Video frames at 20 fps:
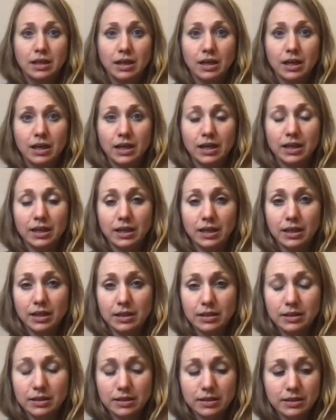
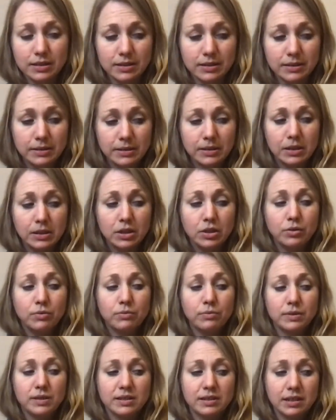and
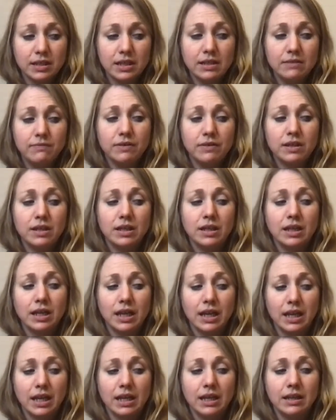receiving
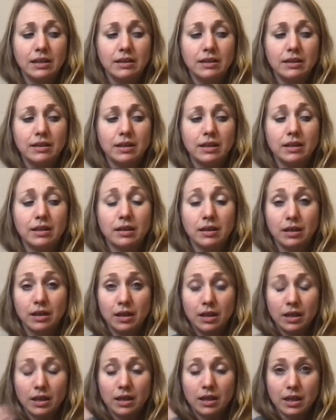in the
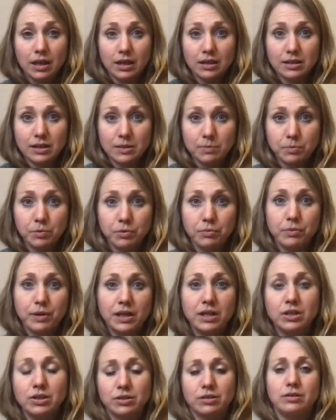
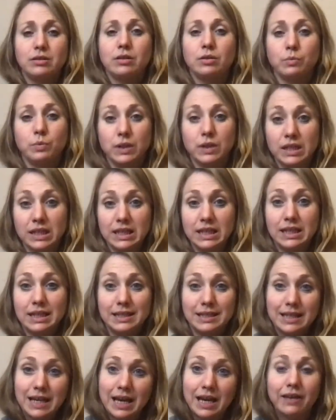inspiration that we
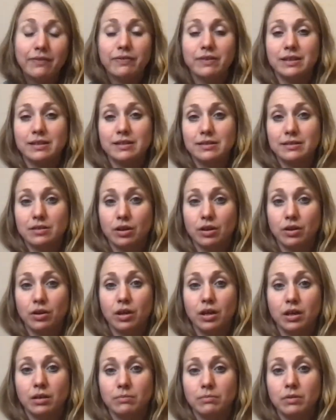need at this
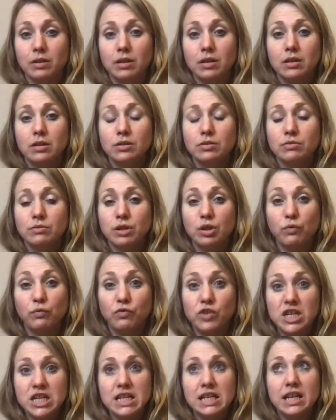time, to really
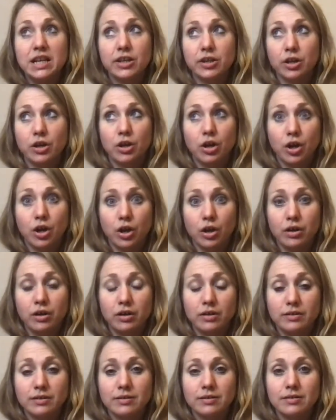feel in our
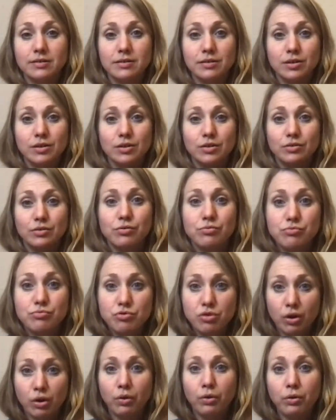hearts, to
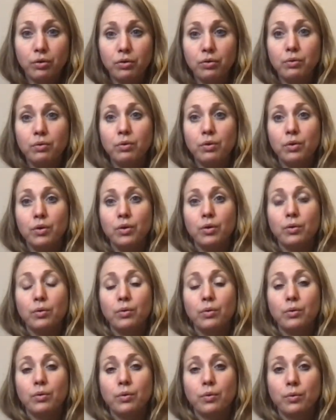know
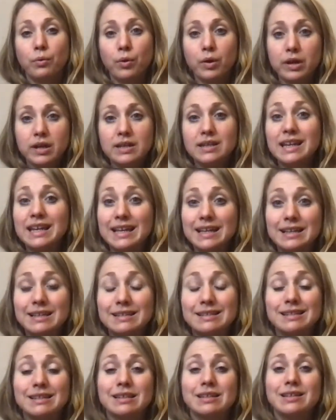what it
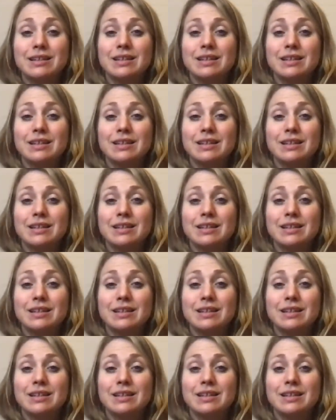is